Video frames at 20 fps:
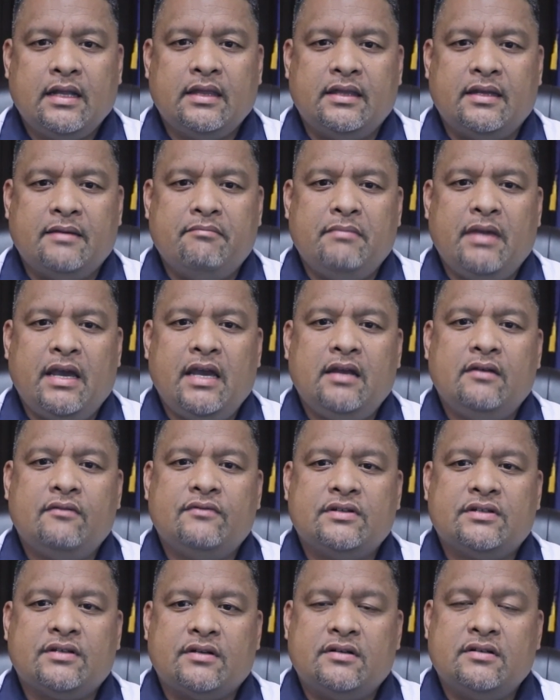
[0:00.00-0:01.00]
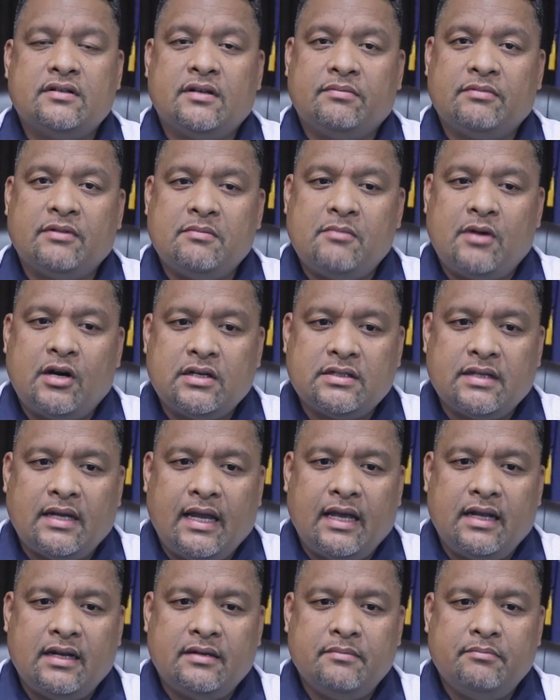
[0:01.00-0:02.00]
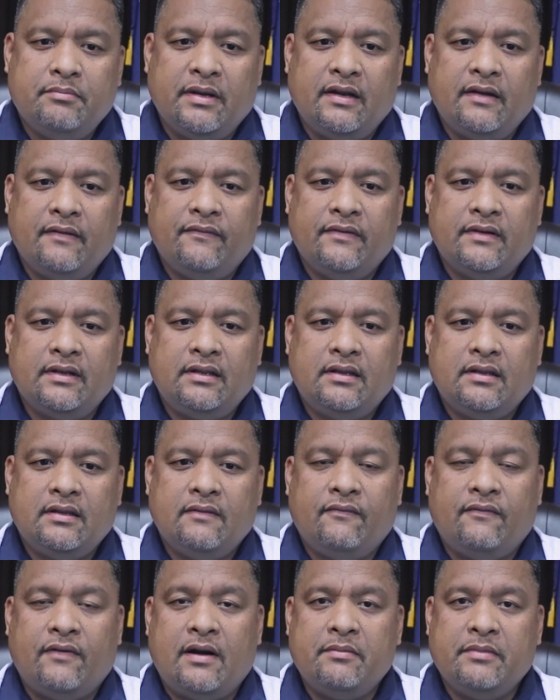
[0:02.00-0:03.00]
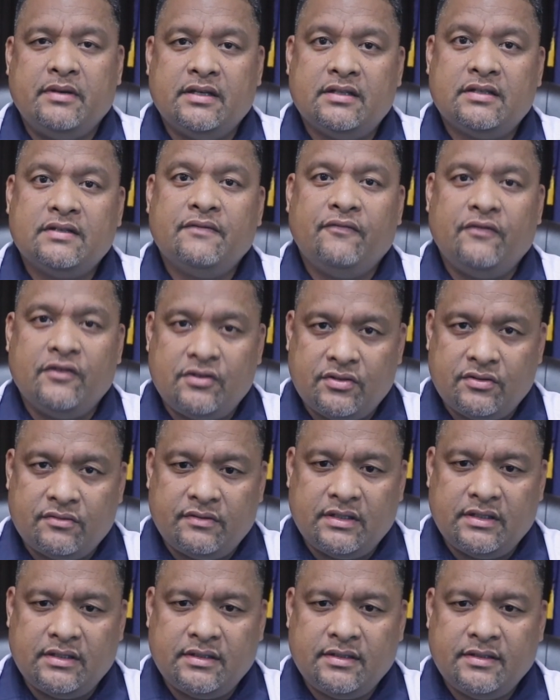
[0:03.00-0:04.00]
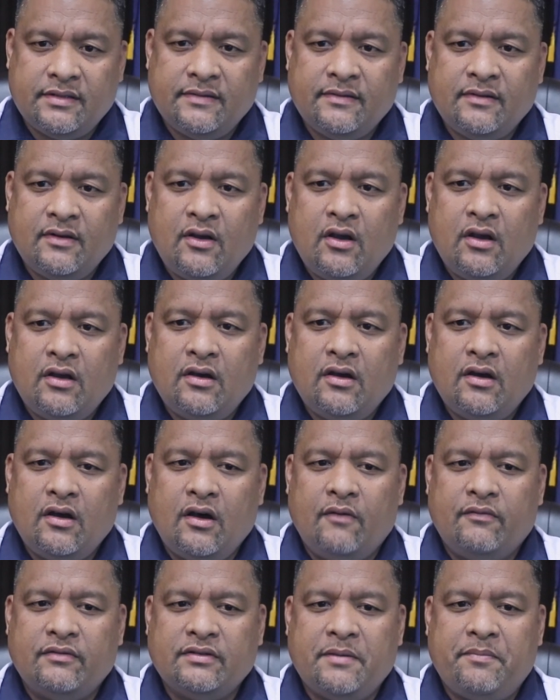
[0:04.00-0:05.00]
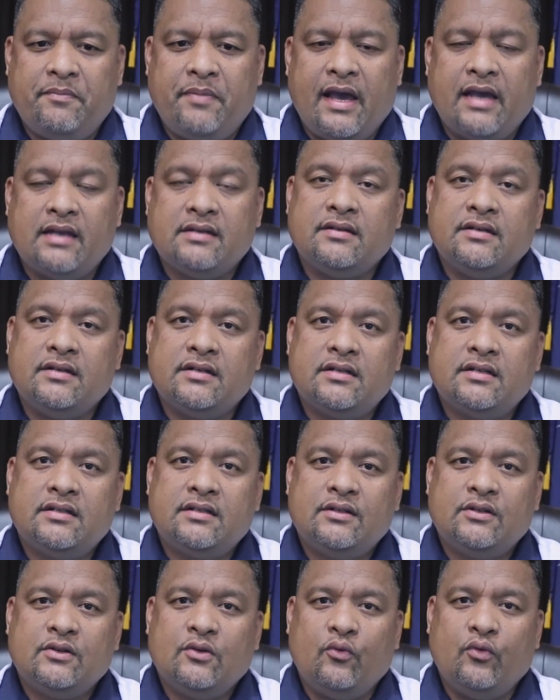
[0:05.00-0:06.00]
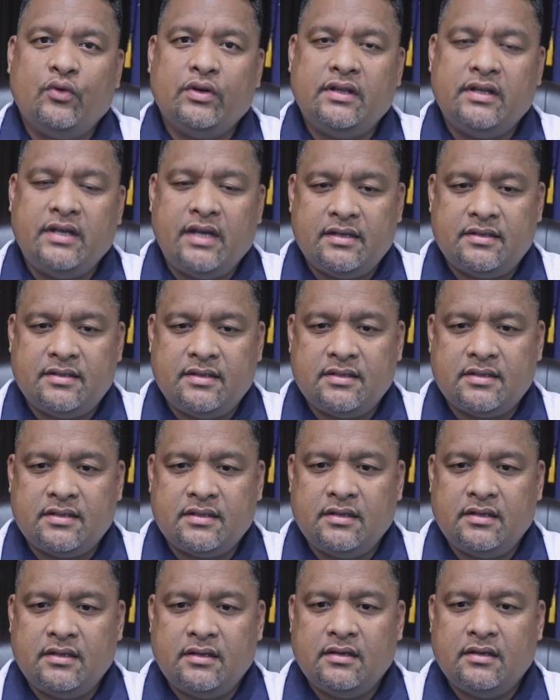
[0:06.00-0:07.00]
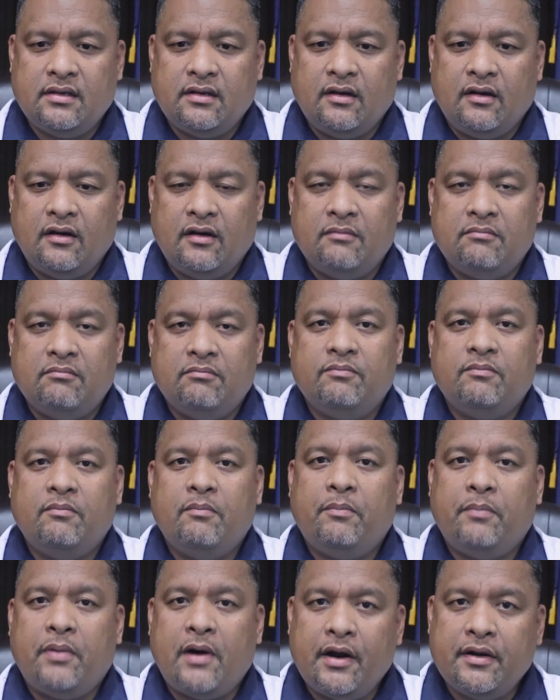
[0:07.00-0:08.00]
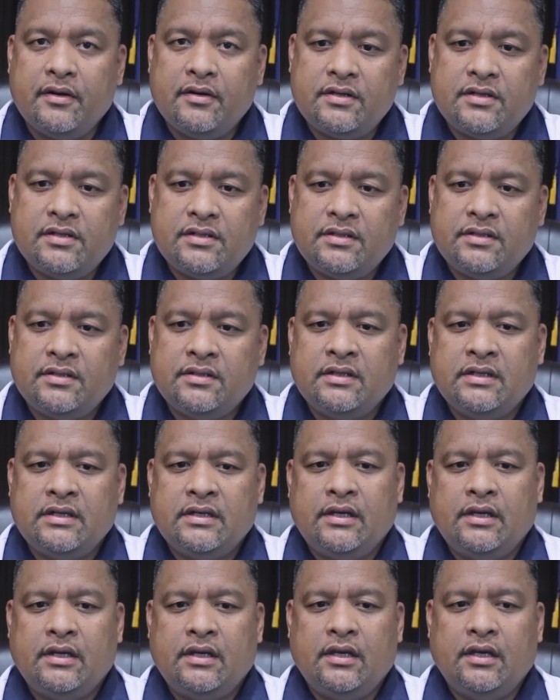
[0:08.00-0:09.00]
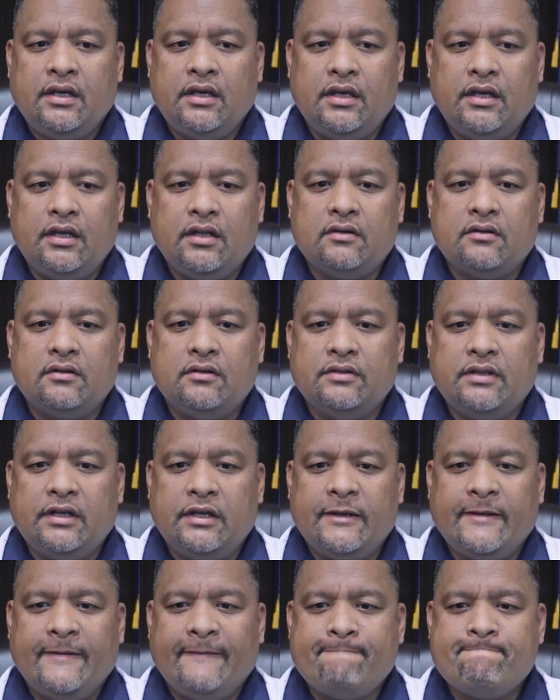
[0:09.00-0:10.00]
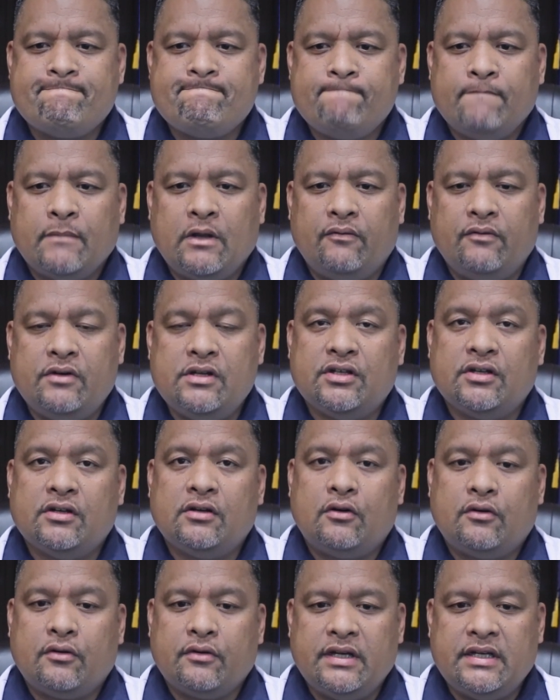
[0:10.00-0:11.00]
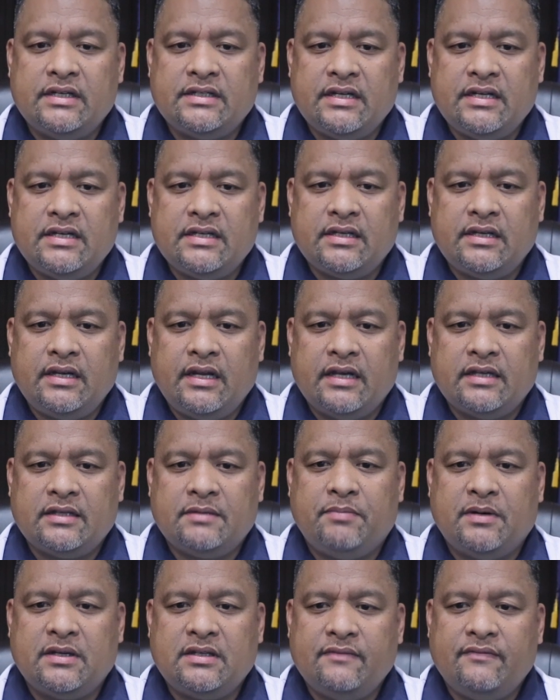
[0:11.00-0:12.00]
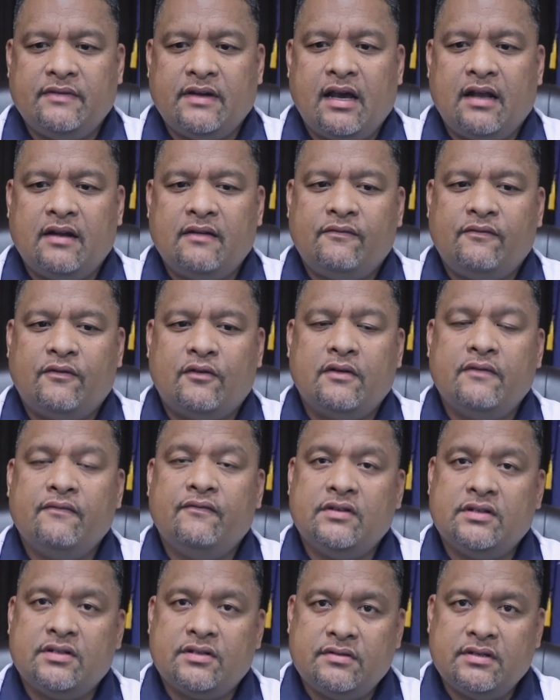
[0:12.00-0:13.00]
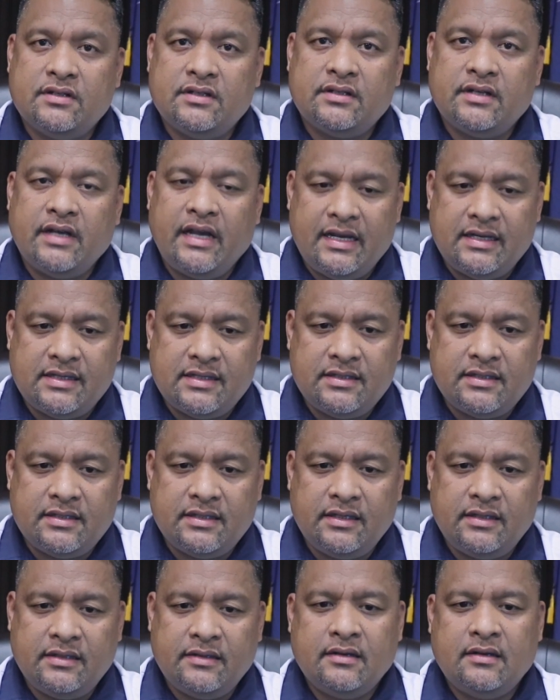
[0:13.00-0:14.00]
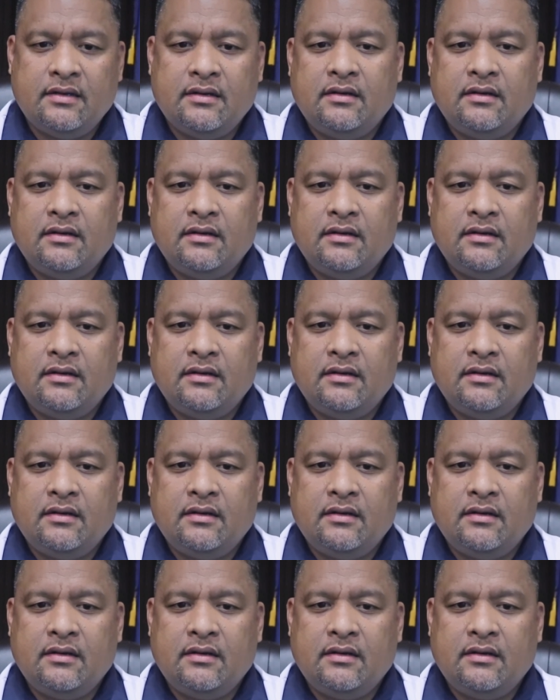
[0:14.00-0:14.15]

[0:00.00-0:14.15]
The main resource of the Marshall Islands benefit from its fisheries. Over the past years, with the assistance of partners, including regional organizations as Pacific Island Forum Fisheries Agency,